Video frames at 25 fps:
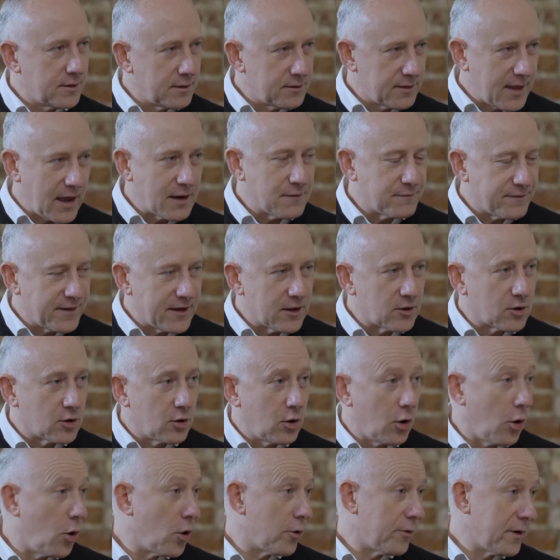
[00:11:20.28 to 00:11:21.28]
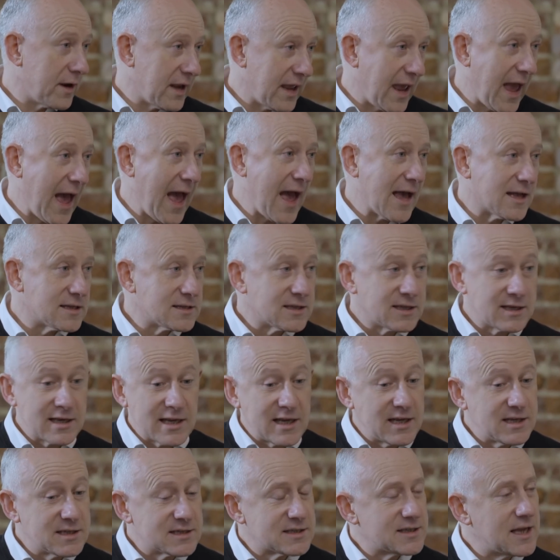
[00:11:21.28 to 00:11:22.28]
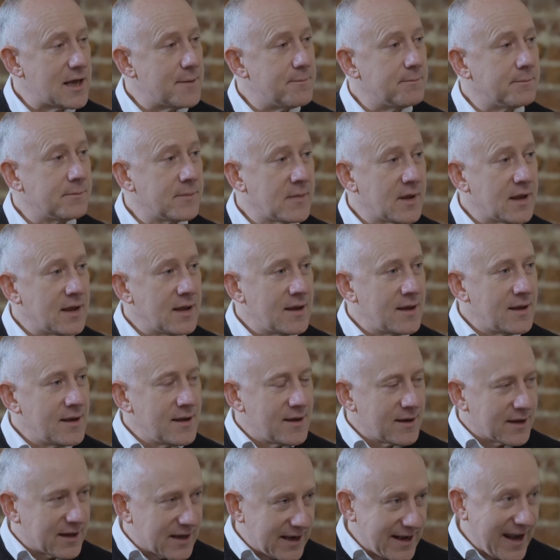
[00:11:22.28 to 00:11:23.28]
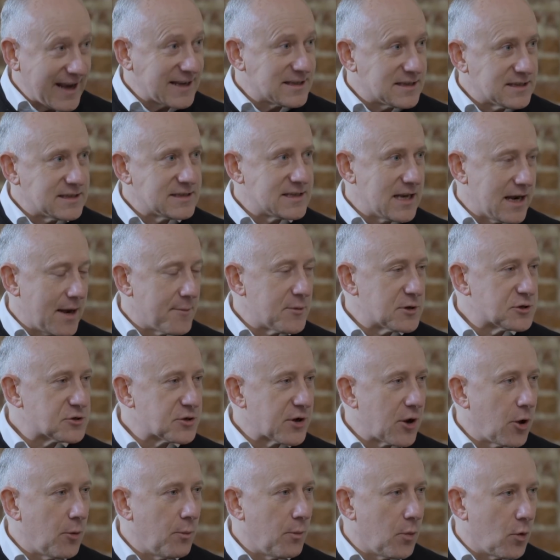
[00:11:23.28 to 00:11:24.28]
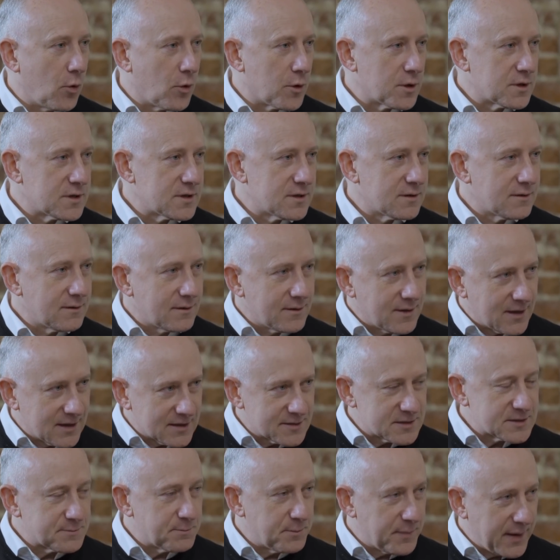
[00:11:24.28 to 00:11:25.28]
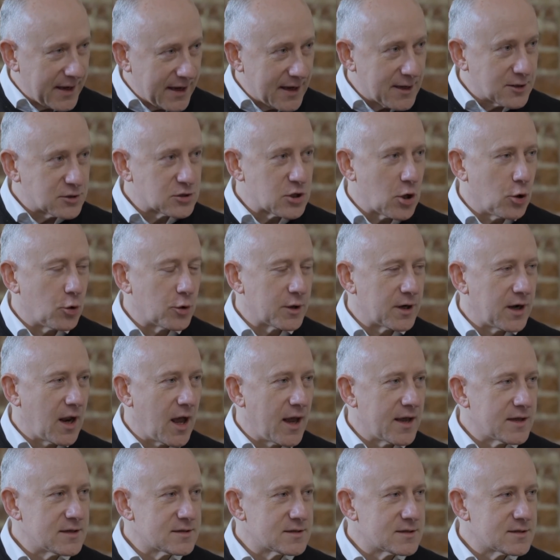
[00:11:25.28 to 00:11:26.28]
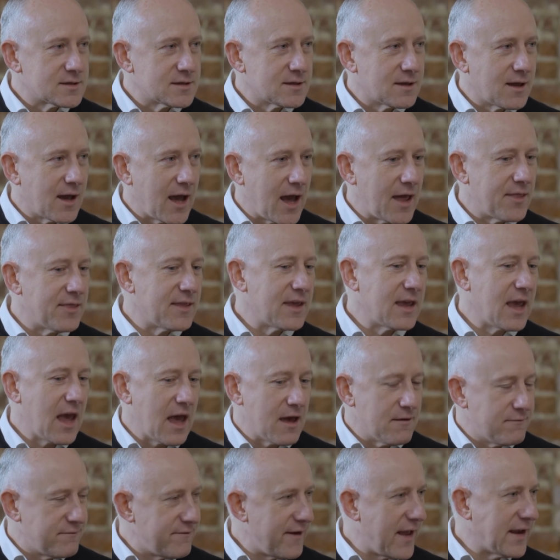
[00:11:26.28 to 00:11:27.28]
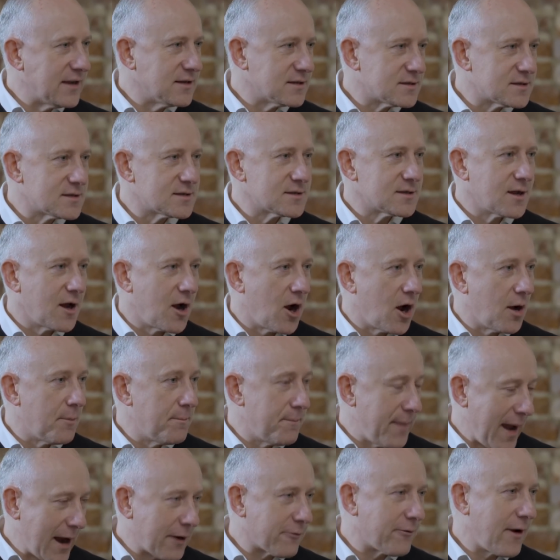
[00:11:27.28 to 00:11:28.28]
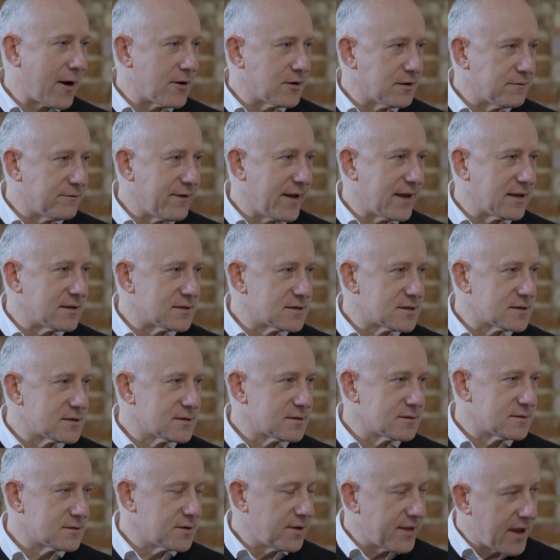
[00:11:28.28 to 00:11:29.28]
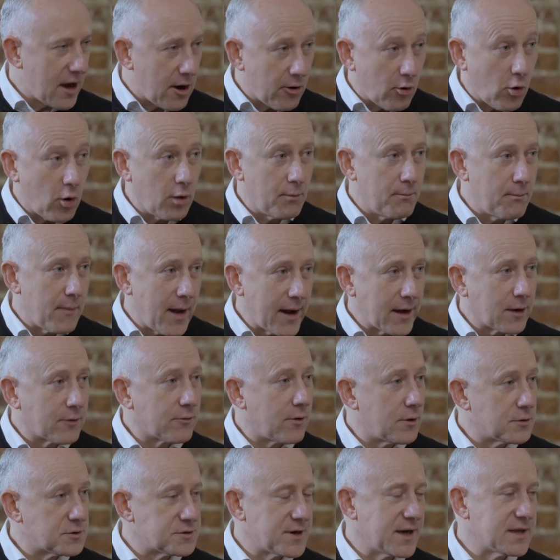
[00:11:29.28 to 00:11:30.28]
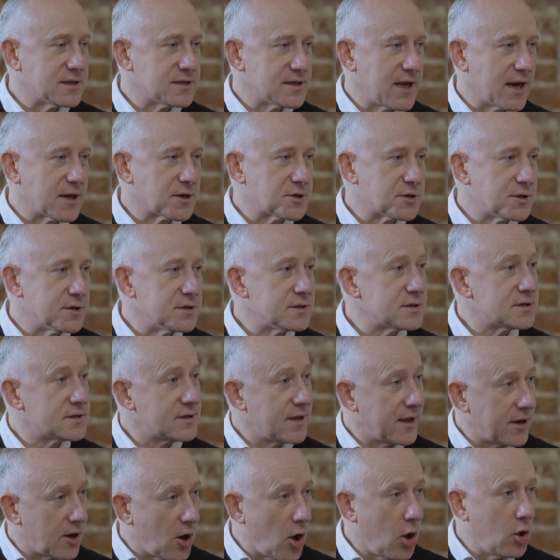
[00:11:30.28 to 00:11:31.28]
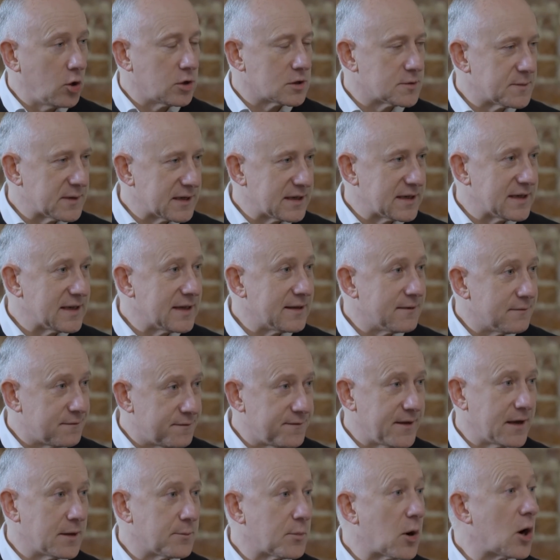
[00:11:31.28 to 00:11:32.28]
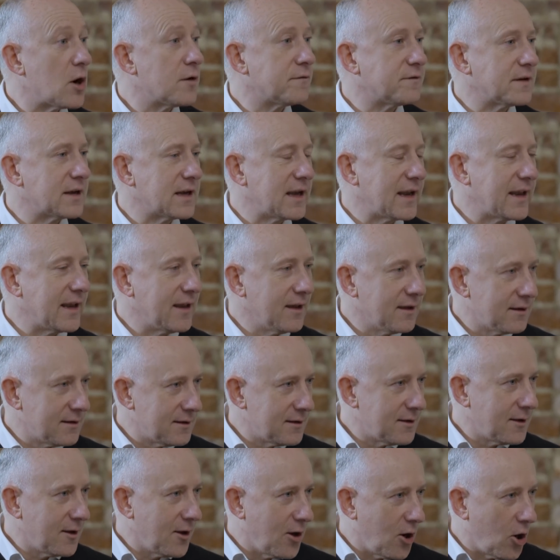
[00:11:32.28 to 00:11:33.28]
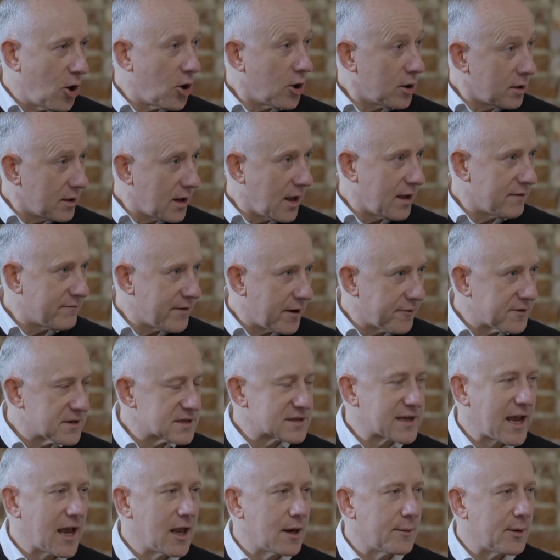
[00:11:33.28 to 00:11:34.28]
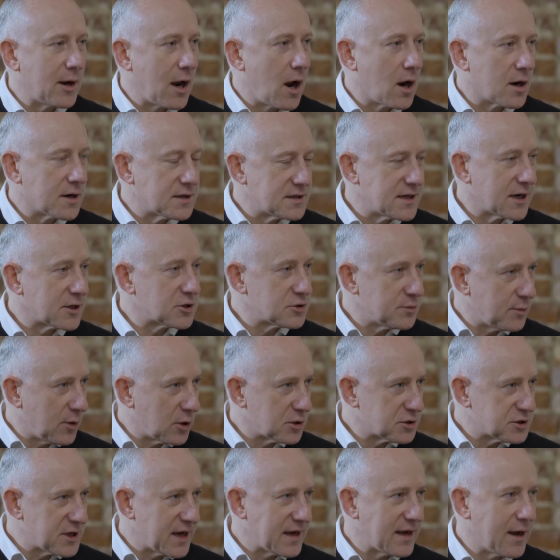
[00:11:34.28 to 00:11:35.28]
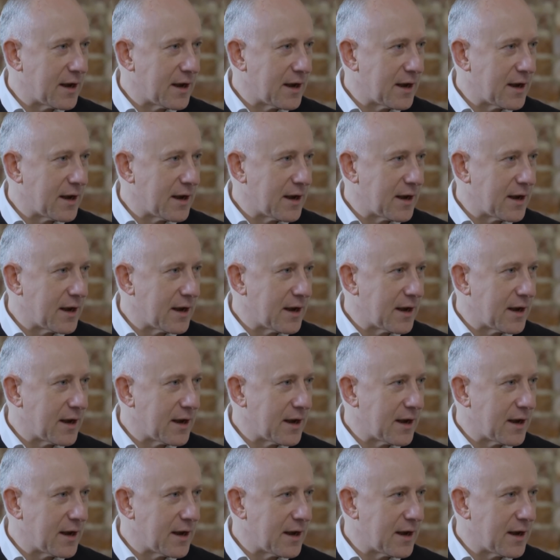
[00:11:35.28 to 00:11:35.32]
That vehicle already has an eSIM connected telemetry on board. It's being tokenized, and the events are background events. So they are all microtransactions that ultimately fit perfectly on a very scalable architecture blockchain